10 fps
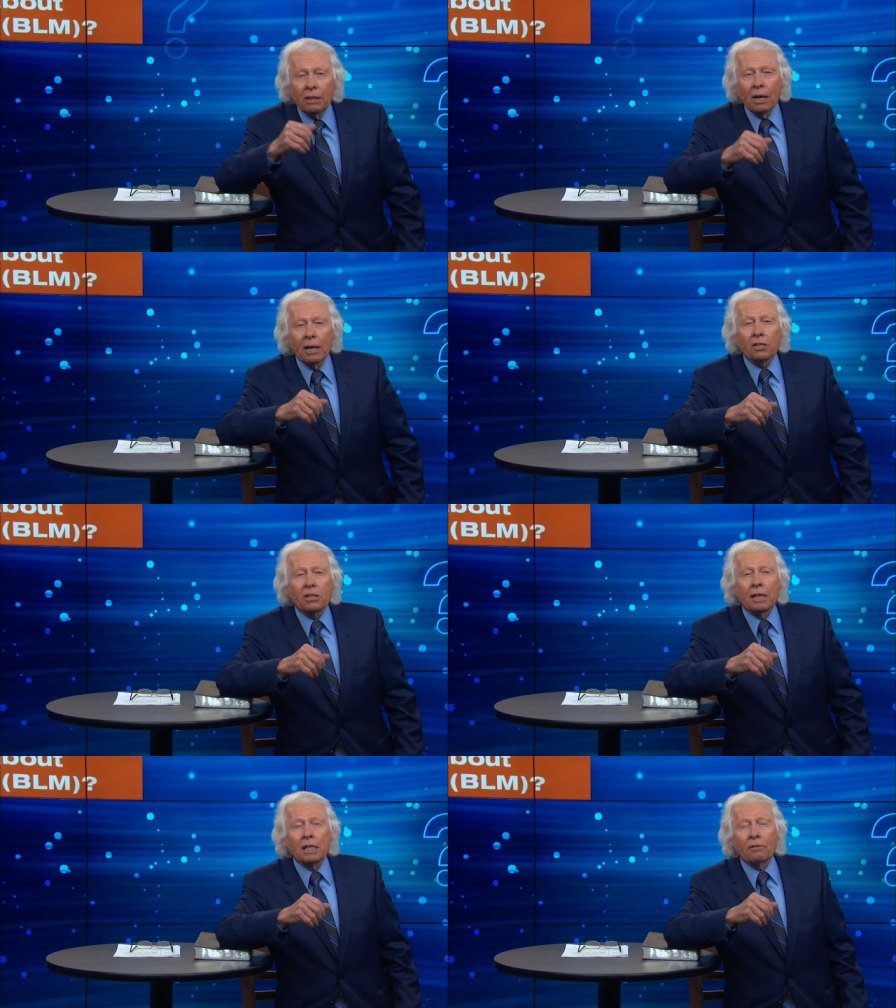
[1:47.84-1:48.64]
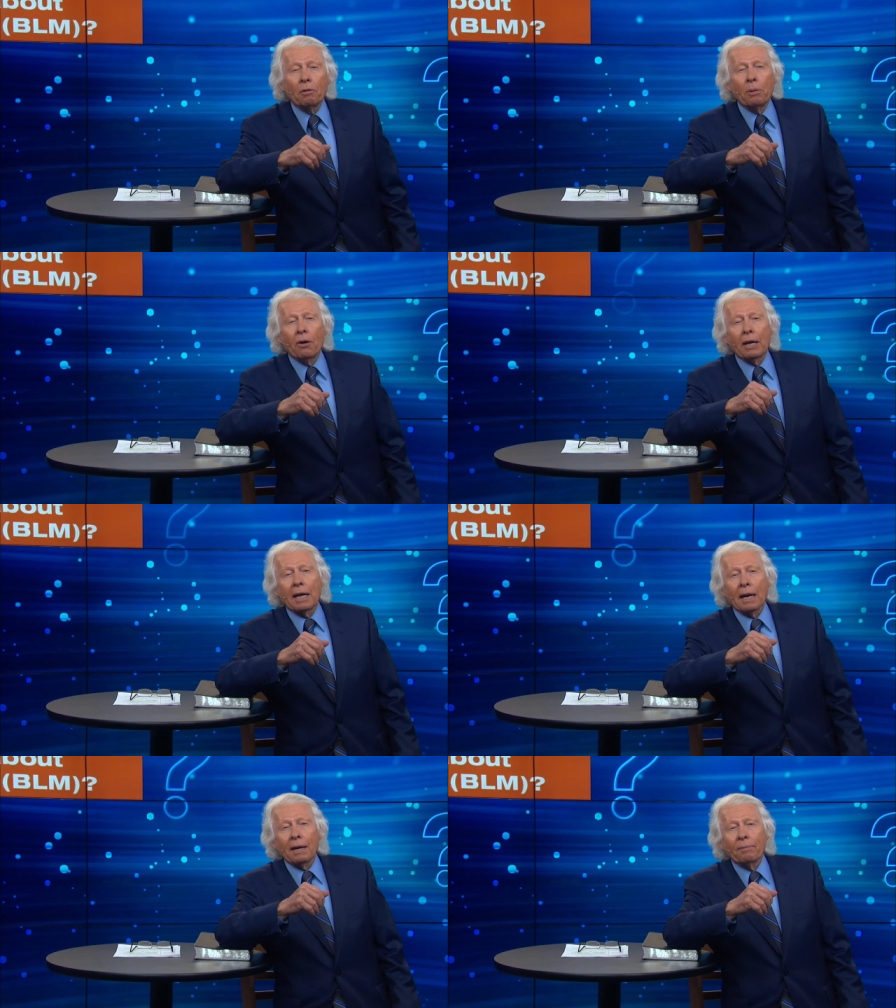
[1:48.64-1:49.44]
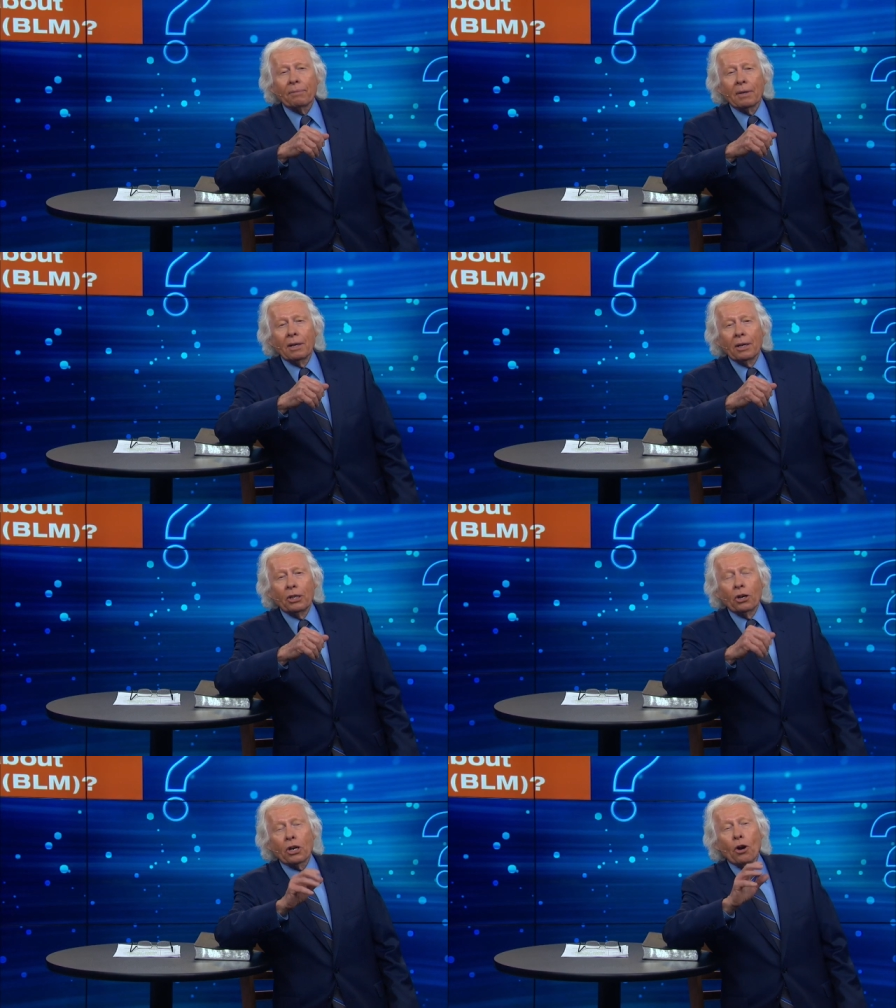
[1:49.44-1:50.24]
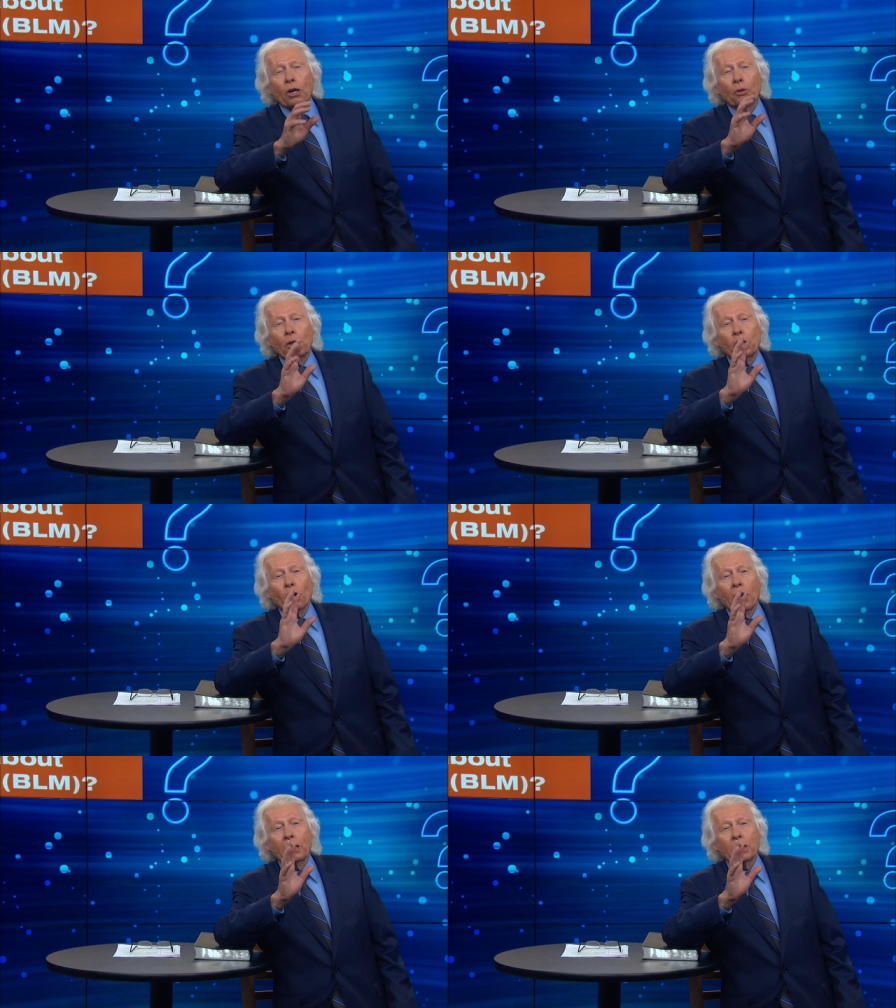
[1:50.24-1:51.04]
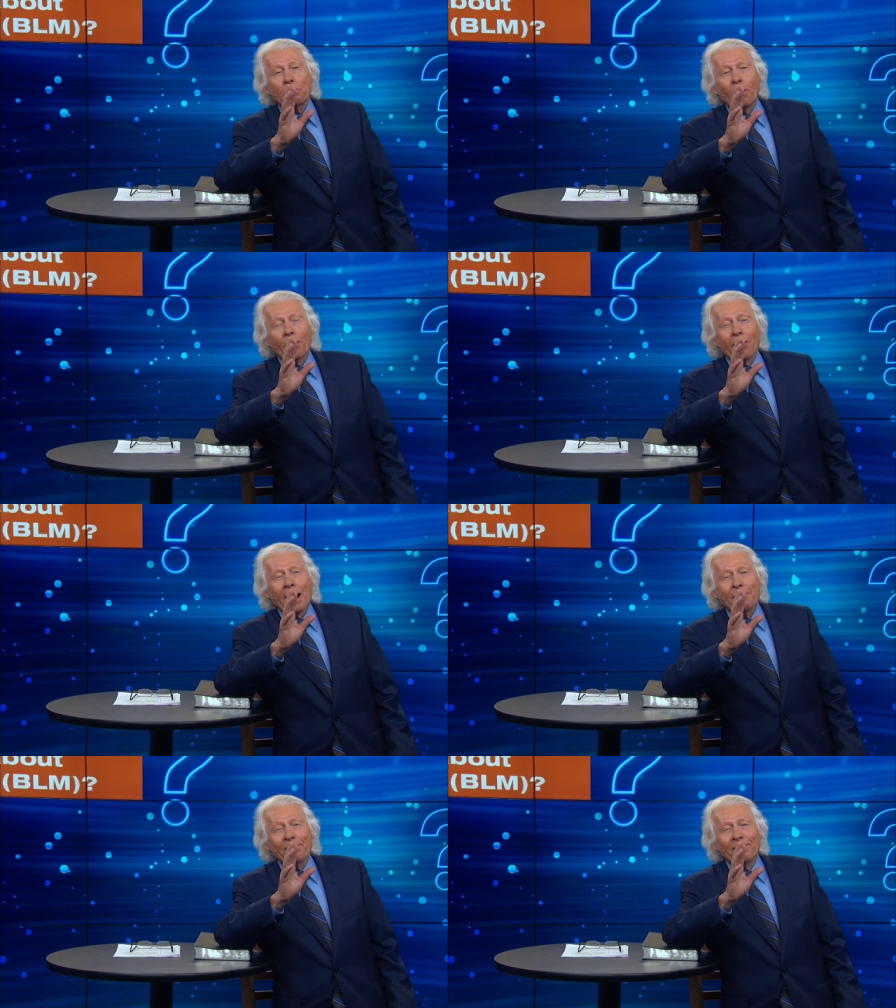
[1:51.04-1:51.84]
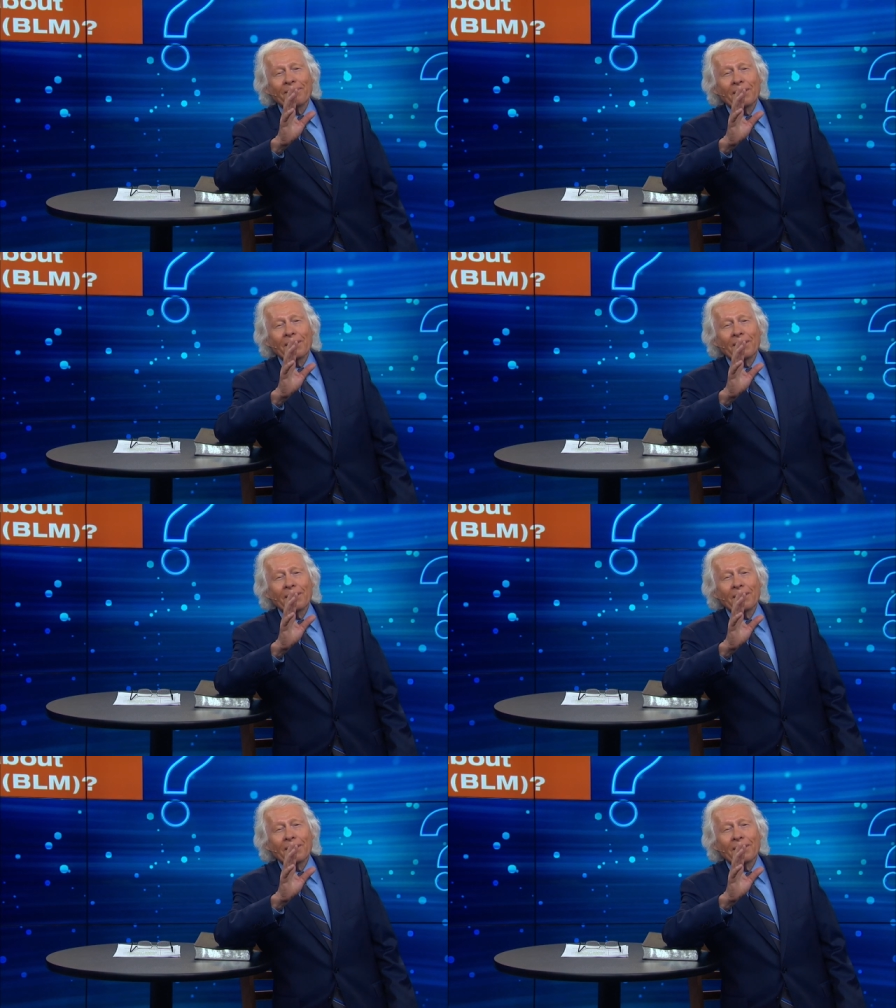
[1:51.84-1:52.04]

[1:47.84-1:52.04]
the United States of America. You're going to enjoy this program.